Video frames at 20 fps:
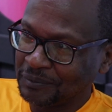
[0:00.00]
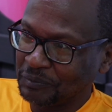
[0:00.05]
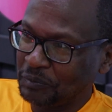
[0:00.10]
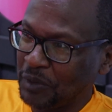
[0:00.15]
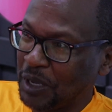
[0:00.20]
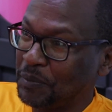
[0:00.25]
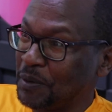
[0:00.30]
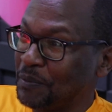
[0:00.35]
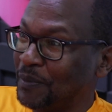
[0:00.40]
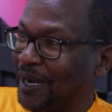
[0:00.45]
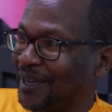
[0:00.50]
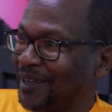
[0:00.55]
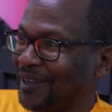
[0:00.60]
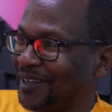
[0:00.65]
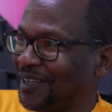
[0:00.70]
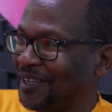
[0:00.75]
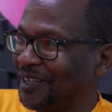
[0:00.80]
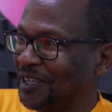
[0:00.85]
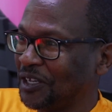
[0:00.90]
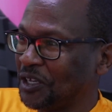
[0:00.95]
maybe by
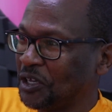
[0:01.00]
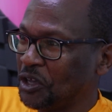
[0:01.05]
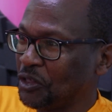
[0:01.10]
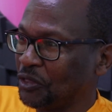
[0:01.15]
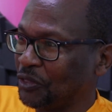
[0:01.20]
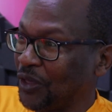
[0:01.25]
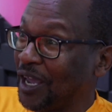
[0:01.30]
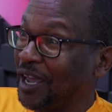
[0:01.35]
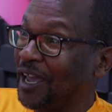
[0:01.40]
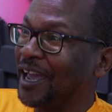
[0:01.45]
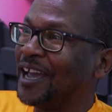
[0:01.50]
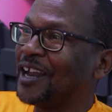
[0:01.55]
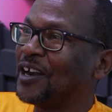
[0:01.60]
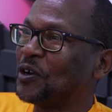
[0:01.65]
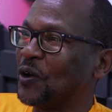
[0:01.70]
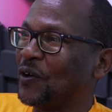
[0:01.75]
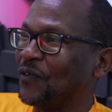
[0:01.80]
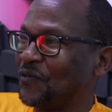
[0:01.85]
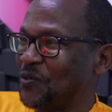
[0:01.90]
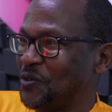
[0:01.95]
the end
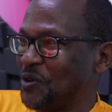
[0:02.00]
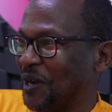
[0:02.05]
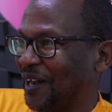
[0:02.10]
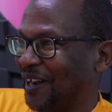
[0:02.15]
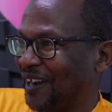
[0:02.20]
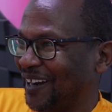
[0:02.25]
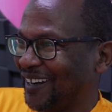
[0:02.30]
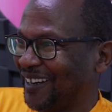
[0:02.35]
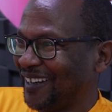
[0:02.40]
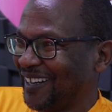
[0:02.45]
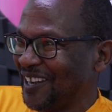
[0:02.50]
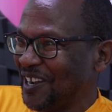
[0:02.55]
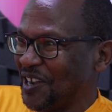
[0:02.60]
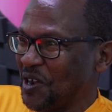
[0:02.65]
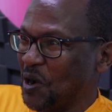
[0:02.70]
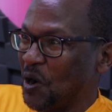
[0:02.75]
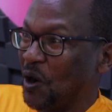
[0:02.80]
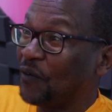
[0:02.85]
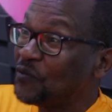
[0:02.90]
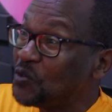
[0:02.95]
of
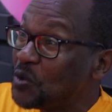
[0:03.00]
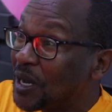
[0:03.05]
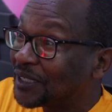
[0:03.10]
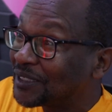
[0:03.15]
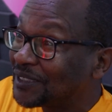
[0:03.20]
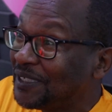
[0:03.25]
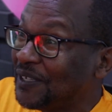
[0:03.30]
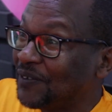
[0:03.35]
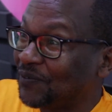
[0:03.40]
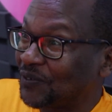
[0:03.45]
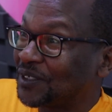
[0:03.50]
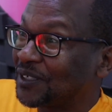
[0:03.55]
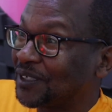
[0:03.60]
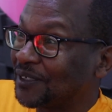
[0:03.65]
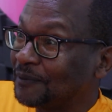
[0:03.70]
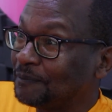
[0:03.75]
your shift,